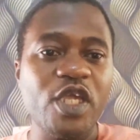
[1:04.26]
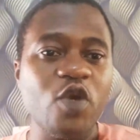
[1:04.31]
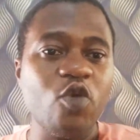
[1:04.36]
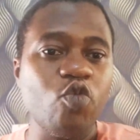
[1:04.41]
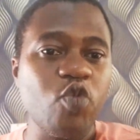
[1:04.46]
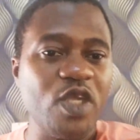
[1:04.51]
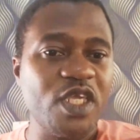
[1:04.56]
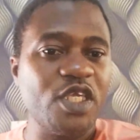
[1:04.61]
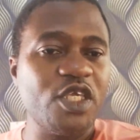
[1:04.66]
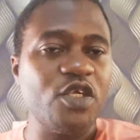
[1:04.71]
a
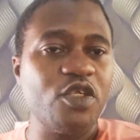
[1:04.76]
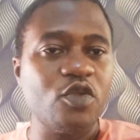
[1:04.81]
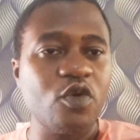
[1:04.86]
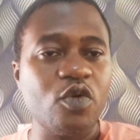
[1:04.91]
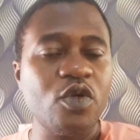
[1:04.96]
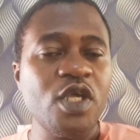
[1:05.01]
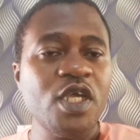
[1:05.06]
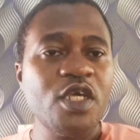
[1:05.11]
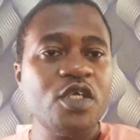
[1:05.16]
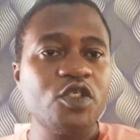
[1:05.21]
week.
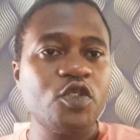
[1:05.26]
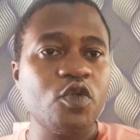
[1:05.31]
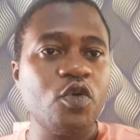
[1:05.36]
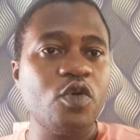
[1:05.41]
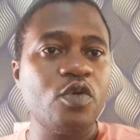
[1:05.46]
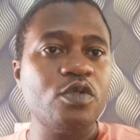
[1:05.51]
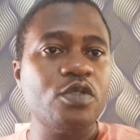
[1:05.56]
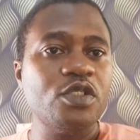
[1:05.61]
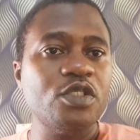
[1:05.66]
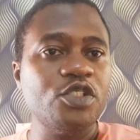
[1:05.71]

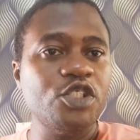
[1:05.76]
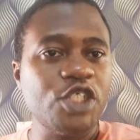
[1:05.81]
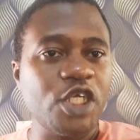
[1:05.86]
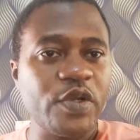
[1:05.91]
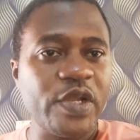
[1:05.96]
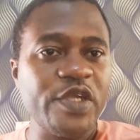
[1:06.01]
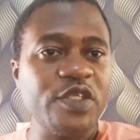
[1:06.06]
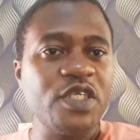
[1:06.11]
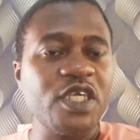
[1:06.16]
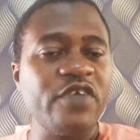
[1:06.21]
So in
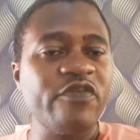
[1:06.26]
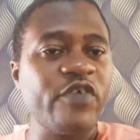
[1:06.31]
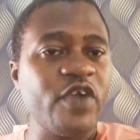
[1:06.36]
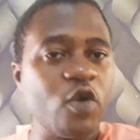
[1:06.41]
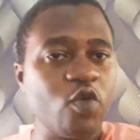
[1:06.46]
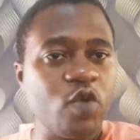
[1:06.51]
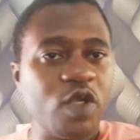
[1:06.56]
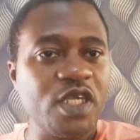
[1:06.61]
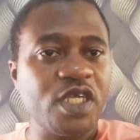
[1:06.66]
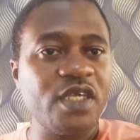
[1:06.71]
January you take it for a
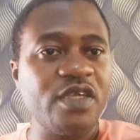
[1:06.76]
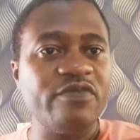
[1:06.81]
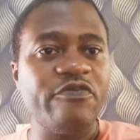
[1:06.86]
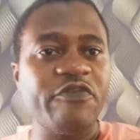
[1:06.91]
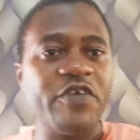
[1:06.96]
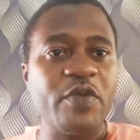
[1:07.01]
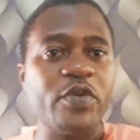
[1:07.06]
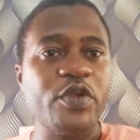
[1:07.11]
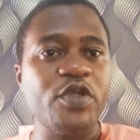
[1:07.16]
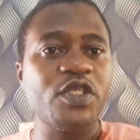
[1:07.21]
week. In
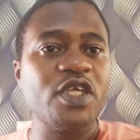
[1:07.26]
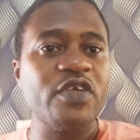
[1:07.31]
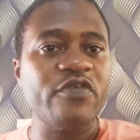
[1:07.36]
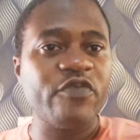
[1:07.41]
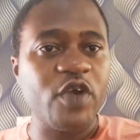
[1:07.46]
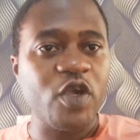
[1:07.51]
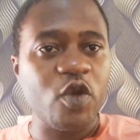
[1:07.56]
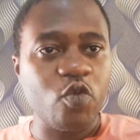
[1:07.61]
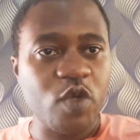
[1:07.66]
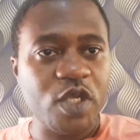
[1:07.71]
February you take it
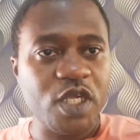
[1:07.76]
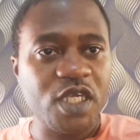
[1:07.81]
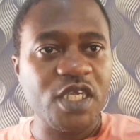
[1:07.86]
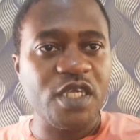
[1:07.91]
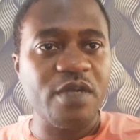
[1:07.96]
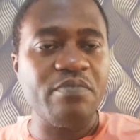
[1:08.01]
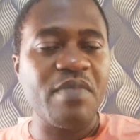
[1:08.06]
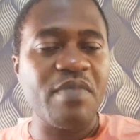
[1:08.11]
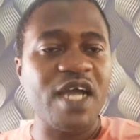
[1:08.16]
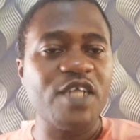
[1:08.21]
for a week.
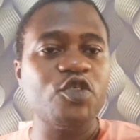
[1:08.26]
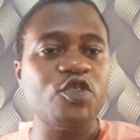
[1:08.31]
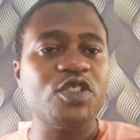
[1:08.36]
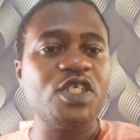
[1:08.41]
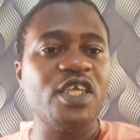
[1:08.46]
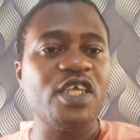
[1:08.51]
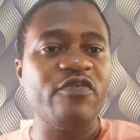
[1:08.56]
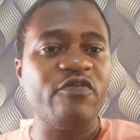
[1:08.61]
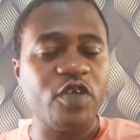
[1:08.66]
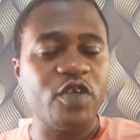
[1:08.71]
In March you
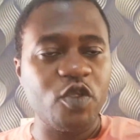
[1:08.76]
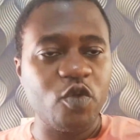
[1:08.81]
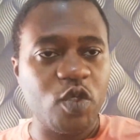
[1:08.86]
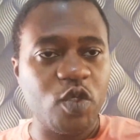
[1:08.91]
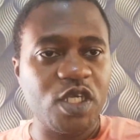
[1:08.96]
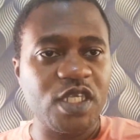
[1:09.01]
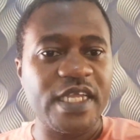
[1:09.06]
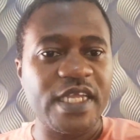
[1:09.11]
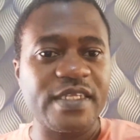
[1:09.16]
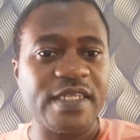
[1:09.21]
take it for the
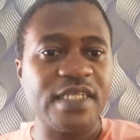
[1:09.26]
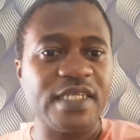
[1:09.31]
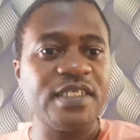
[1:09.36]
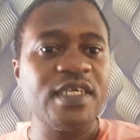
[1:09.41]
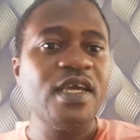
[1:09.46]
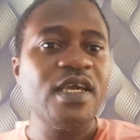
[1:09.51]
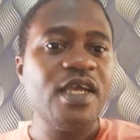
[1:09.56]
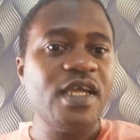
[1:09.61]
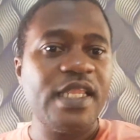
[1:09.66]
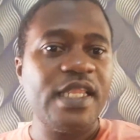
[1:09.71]
week, like that.
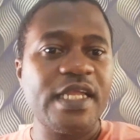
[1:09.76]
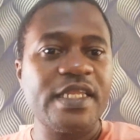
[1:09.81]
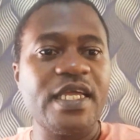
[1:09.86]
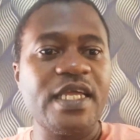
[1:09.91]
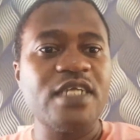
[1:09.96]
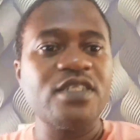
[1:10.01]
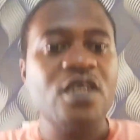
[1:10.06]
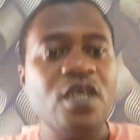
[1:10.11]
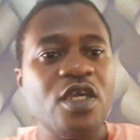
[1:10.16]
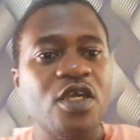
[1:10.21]

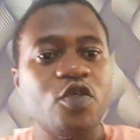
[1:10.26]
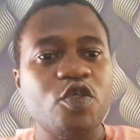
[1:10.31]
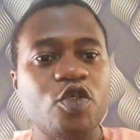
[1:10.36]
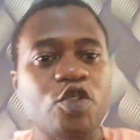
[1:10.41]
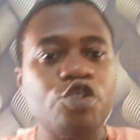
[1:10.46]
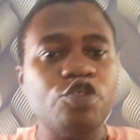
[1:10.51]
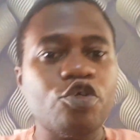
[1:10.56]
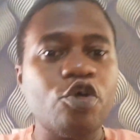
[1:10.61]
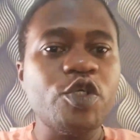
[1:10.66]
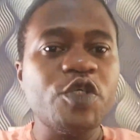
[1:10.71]
You
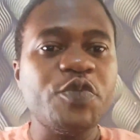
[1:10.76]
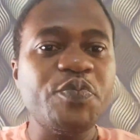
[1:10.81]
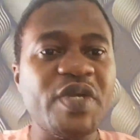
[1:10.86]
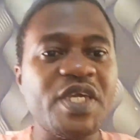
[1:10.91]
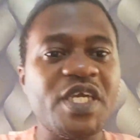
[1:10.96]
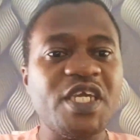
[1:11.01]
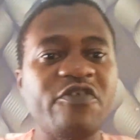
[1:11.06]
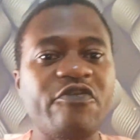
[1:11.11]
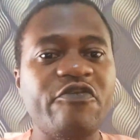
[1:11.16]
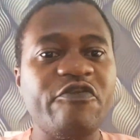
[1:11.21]
can always make
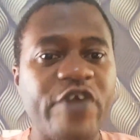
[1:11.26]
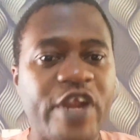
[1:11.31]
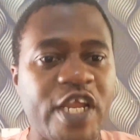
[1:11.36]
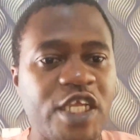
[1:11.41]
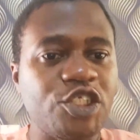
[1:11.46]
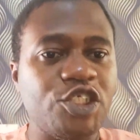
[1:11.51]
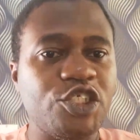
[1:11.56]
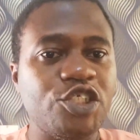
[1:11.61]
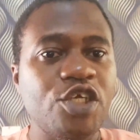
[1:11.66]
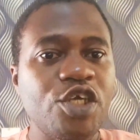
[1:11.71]
it
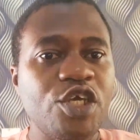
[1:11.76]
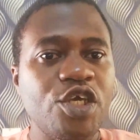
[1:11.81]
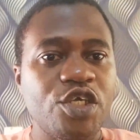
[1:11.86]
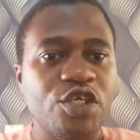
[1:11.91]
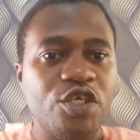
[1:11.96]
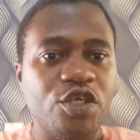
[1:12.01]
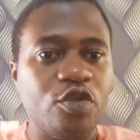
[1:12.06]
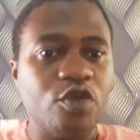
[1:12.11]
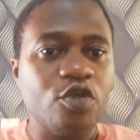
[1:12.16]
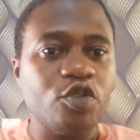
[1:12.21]
fresh.
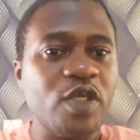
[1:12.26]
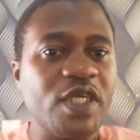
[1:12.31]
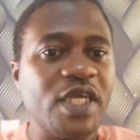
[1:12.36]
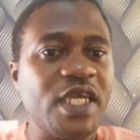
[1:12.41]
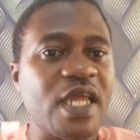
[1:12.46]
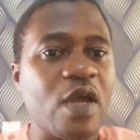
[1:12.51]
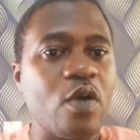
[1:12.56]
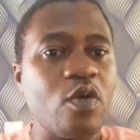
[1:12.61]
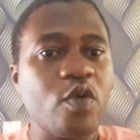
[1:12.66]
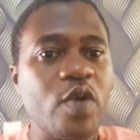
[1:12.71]
So again,
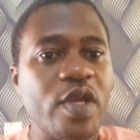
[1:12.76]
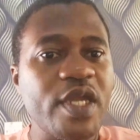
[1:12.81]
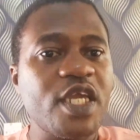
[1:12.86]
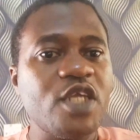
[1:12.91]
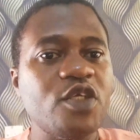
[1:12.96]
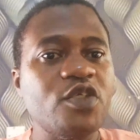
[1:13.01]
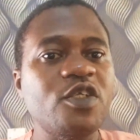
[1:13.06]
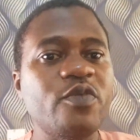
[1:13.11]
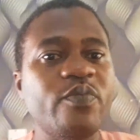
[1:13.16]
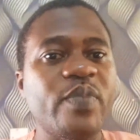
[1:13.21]
I will go again.
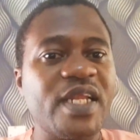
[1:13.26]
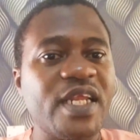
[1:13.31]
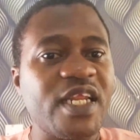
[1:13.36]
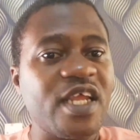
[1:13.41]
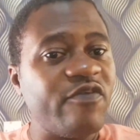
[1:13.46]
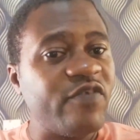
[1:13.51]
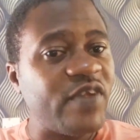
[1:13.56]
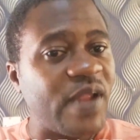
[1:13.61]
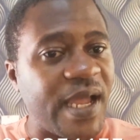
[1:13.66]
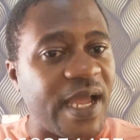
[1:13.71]
You need banana
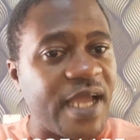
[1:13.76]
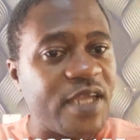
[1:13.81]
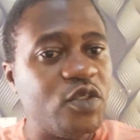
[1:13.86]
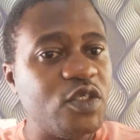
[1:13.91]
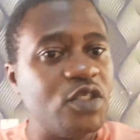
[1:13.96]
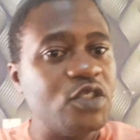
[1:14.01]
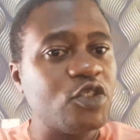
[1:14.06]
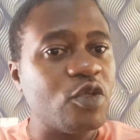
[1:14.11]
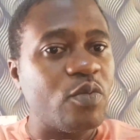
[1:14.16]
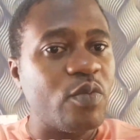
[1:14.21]
flour, you
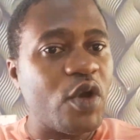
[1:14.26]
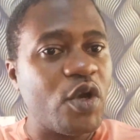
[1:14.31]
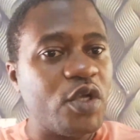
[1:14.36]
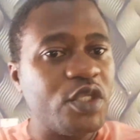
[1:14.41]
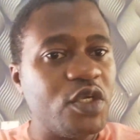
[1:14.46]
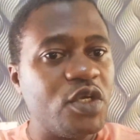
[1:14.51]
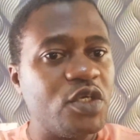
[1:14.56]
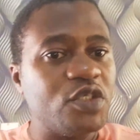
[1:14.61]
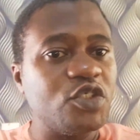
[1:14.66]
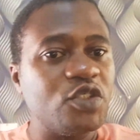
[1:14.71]
need some
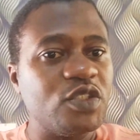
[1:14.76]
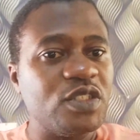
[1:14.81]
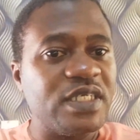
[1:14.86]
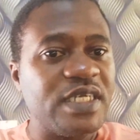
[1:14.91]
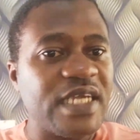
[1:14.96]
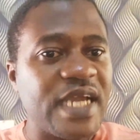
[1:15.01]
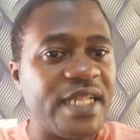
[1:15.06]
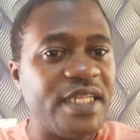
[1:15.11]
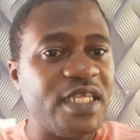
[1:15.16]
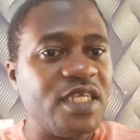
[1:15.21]
onions, you need
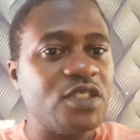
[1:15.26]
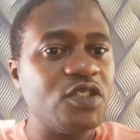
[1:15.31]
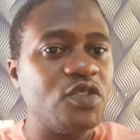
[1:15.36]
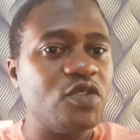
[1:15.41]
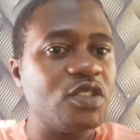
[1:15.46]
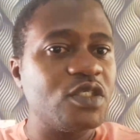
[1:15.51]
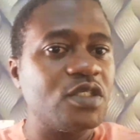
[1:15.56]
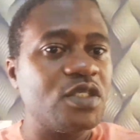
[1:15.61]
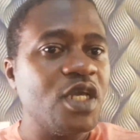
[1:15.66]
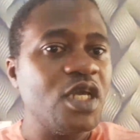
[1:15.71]
garlic, you need